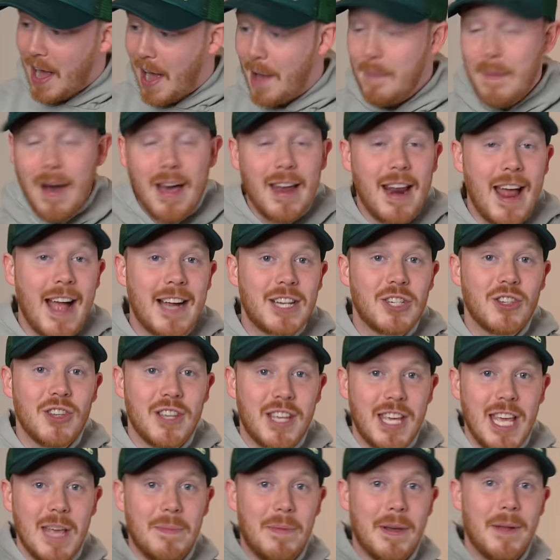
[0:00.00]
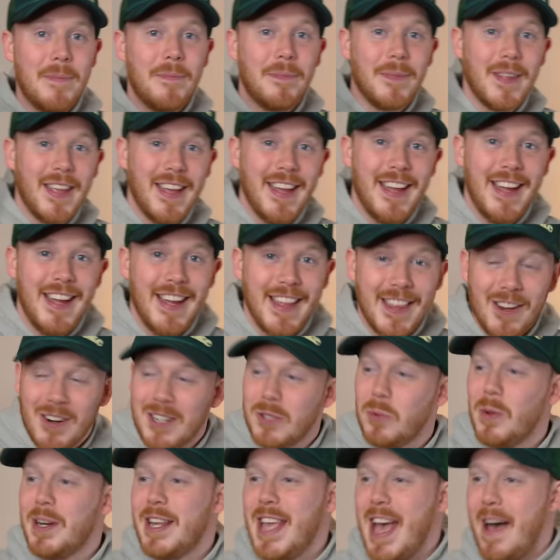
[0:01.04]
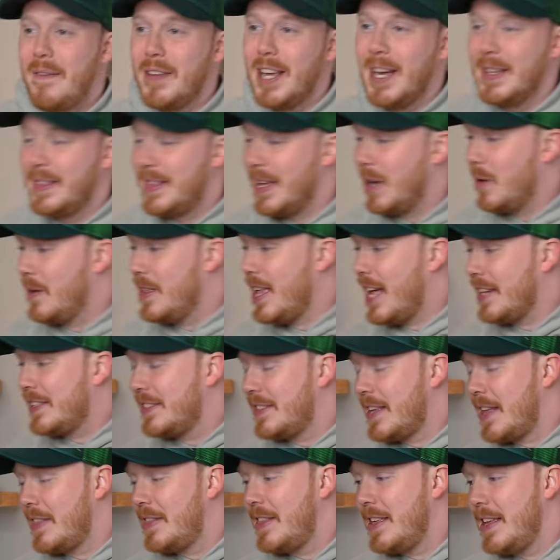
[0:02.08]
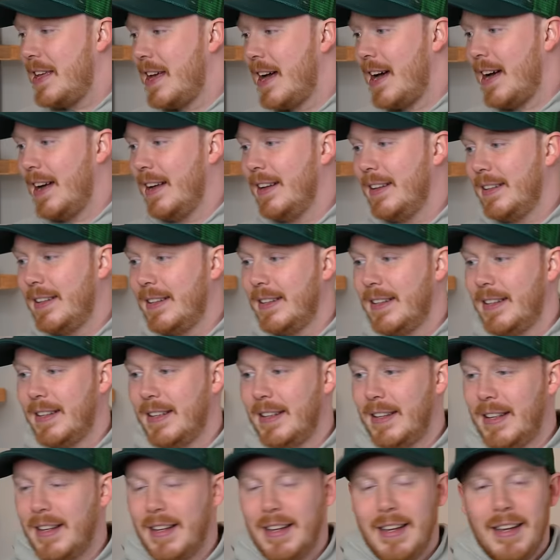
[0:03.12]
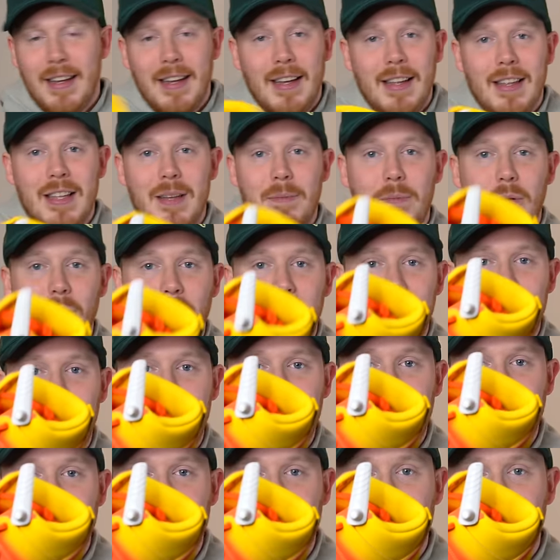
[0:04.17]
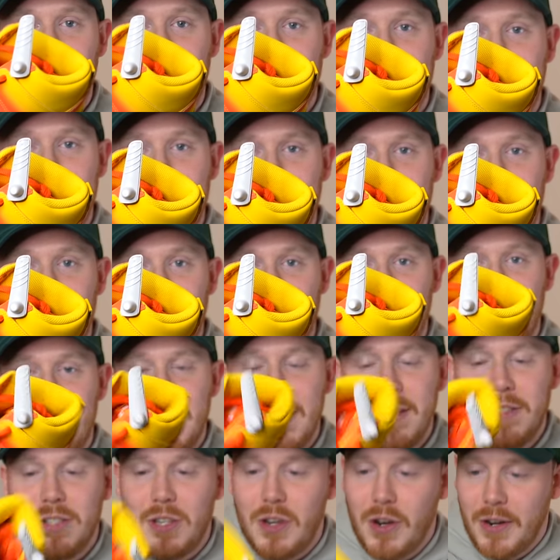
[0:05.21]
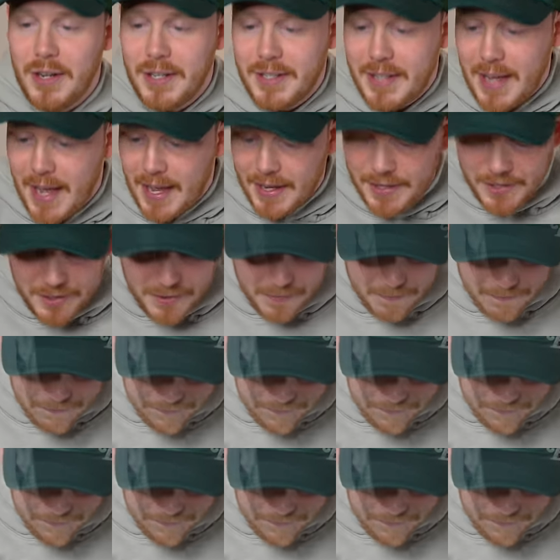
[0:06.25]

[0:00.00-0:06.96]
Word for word: I might actually keep it. There is one caveat though, and that's that the, uh, the employee at Nike forgot to take off the security tags.